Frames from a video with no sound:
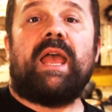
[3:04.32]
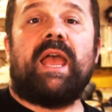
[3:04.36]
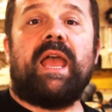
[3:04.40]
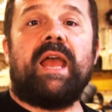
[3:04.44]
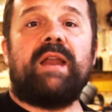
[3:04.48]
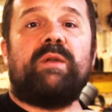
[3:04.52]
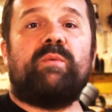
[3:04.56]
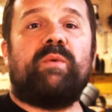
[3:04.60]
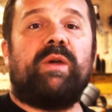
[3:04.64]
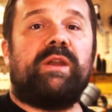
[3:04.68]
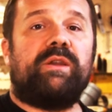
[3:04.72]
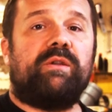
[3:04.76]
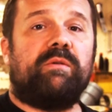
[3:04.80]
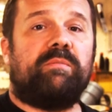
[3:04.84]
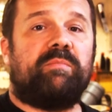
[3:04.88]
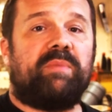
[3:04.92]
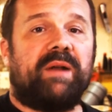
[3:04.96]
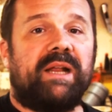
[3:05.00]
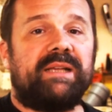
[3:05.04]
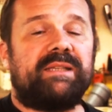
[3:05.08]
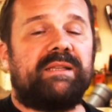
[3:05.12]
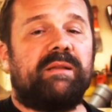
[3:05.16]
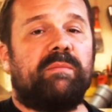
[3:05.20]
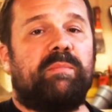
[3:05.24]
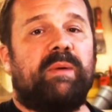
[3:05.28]
And when you
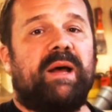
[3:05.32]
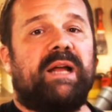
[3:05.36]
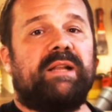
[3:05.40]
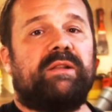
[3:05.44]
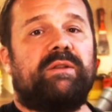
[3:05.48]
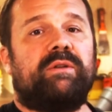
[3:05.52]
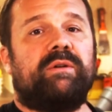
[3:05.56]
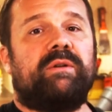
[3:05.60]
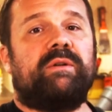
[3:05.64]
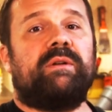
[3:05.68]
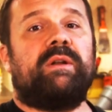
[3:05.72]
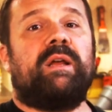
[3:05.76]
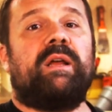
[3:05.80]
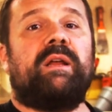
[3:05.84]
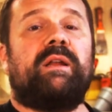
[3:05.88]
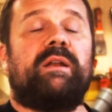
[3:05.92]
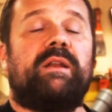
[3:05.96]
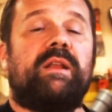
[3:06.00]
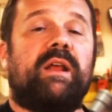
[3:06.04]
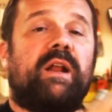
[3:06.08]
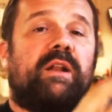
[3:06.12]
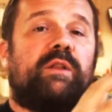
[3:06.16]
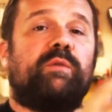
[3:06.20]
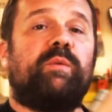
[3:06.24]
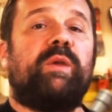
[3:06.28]
press the button,
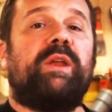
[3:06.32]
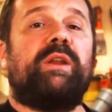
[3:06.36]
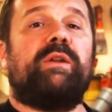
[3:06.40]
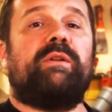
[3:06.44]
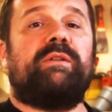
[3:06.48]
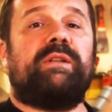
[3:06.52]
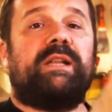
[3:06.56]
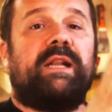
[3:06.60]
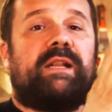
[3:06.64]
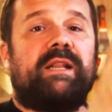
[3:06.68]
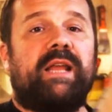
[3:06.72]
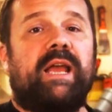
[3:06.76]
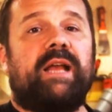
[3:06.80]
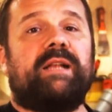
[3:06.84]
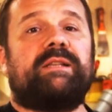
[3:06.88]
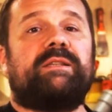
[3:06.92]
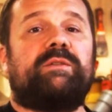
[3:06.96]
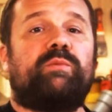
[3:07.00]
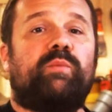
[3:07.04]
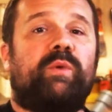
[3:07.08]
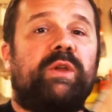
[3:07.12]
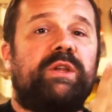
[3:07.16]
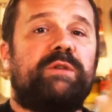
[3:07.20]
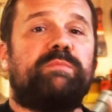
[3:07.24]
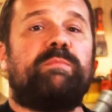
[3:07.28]
the Arduino
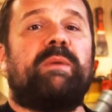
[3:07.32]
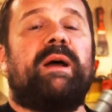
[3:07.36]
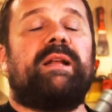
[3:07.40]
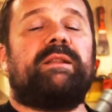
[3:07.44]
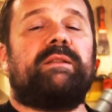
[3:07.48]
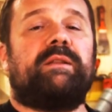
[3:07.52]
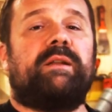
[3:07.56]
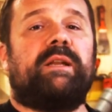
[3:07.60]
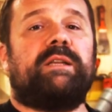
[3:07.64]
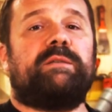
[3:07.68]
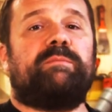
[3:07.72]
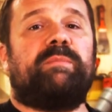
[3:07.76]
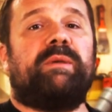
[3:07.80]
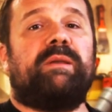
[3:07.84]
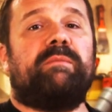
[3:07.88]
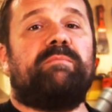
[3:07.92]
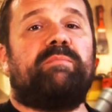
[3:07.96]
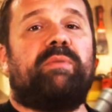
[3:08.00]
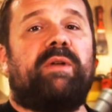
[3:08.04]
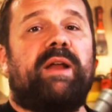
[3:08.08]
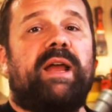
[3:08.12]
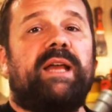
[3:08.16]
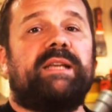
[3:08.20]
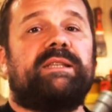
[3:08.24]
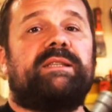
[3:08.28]
detects which button has been
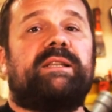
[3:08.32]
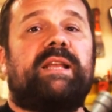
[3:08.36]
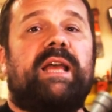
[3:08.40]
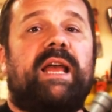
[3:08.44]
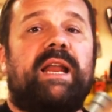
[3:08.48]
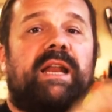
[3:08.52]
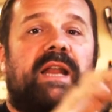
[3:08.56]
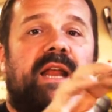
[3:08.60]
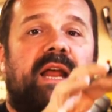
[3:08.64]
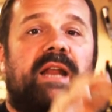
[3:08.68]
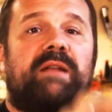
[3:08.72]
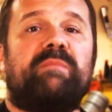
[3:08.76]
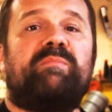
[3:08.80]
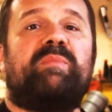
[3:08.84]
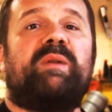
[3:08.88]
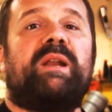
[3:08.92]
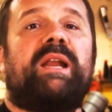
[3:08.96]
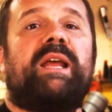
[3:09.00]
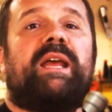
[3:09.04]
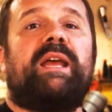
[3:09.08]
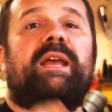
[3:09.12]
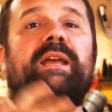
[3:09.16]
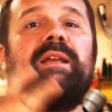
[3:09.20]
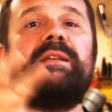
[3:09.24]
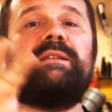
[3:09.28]
pressed and then
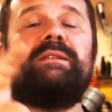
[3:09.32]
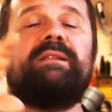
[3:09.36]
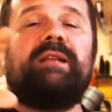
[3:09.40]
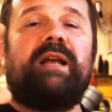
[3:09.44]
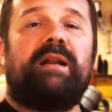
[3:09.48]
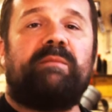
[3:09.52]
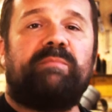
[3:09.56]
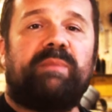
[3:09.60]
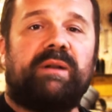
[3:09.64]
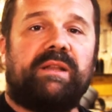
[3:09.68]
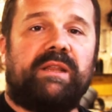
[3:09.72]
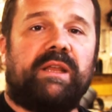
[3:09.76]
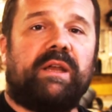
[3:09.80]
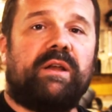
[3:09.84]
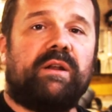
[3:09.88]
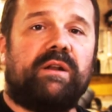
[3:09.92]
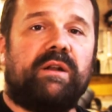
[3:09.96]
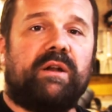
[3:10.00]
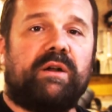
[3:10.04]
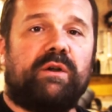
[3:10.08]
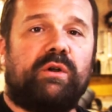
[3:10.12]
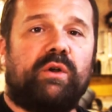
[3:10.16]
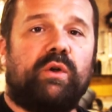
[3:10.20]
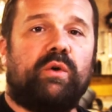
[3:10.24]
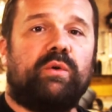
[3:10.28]
plays that
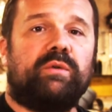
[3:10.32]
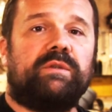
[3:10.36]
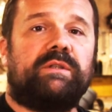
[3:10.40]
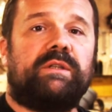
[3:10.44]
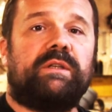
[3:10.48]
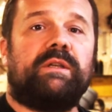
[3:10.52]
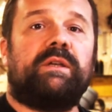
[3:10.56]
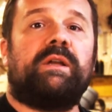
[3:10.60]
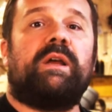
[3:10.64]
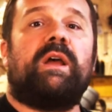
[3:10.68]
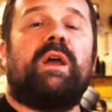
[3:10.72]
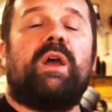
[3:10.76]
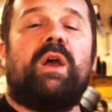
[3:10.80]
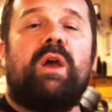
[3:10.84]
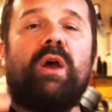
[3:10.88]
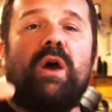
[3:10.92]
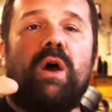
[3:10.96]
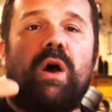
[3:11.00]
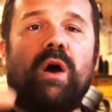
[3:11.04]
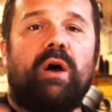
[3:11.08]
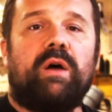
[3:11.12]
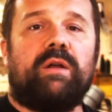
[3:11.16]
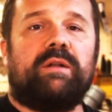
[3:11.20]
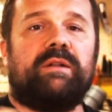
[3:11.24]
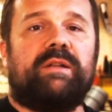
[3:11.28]
particular note uh,
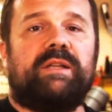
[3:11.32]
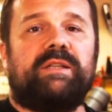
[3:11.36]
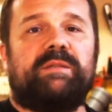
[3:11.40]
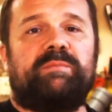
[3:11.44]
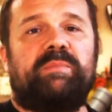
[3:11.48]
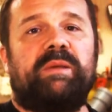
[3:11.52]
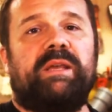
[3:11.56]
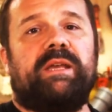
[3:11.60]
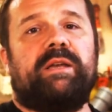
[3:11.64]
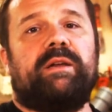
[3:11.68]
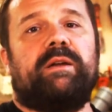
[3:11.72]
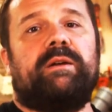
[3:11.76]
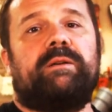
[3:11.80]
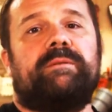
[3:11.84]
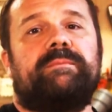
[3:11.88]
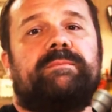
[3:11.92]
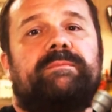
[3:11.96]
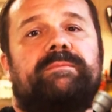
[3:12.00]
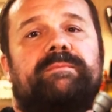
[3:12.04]
on the speaker.